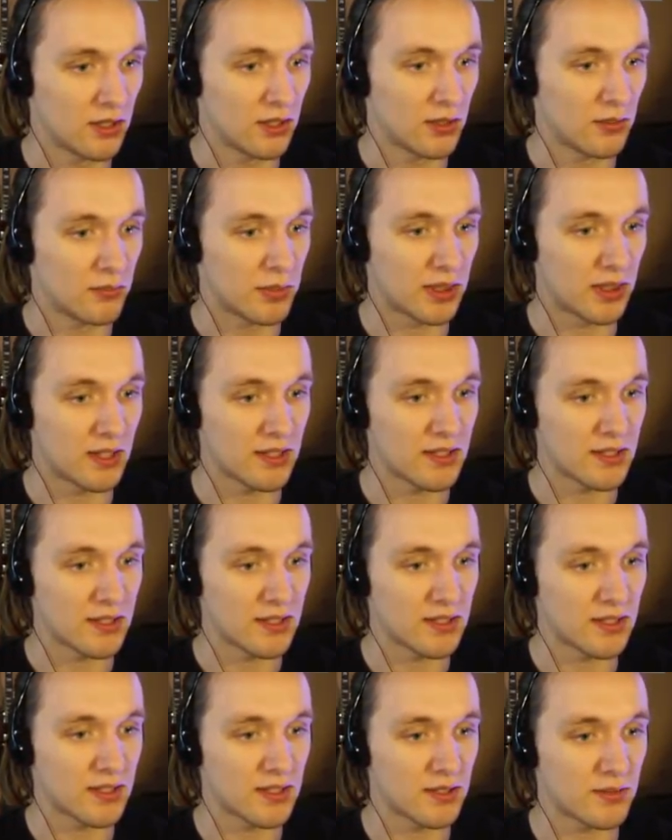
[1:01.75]
But this
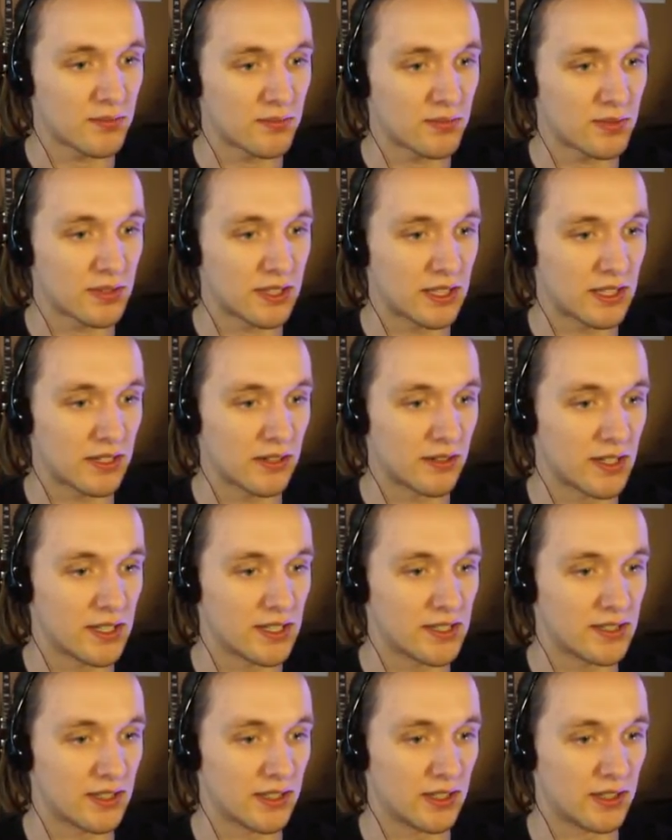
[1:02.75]
is really
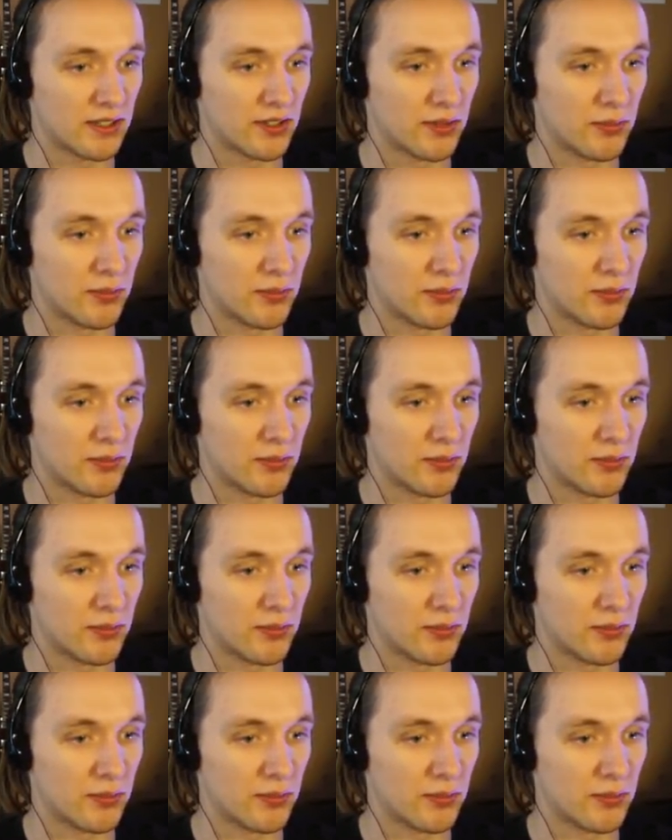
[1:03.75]
interesting to